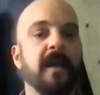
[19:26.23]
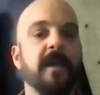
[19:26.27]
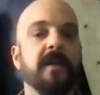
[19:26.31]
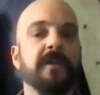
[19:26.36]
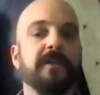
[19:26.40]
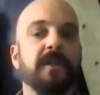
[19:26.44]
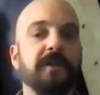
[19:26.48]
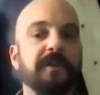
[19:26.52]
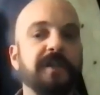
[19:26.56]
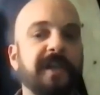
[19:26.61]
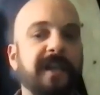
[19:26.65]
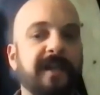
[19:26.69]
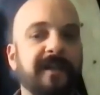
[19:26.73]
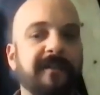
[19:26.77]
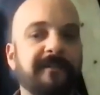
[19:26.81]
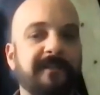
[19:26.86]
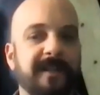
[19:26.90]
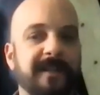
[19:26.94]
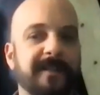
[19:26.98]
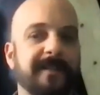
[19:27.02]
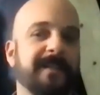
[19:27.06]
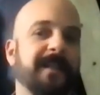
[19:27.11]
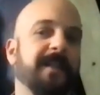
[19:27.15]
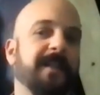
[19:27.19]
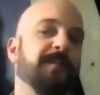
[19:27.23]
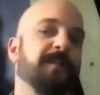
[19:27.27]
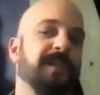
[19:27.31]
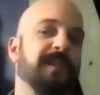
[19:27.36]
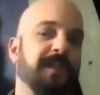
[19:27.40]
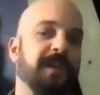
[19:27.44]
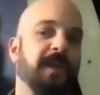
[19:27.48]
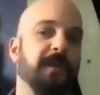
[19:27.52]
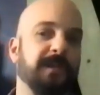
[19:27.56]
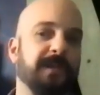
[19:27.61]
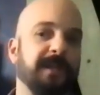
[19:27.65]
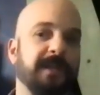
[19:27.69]
so she convinced him to
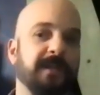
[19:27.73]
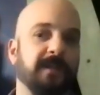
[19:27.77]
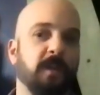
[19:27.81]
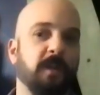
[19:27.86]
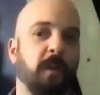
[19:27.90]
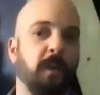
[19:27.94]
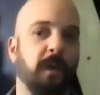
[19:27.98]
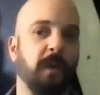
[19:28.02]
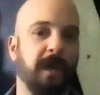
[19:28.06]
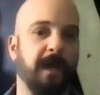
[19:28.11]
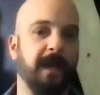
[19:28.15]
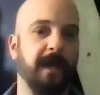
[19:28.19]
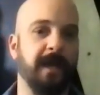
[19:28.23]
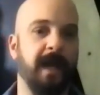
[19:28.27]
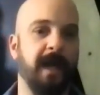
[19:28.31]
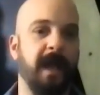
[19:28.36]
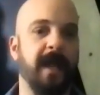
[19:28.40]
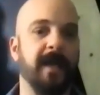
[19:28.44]
go see Lori.